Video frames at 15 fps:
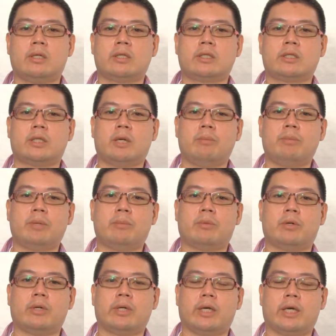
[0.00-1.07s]
Some
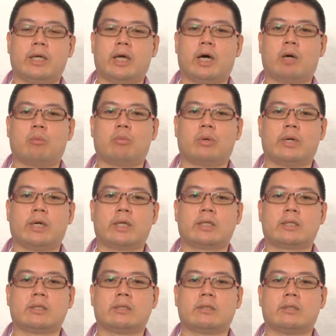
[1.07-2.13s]
people get
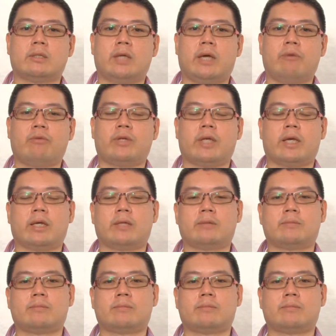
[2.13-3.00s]
outbreaks every day.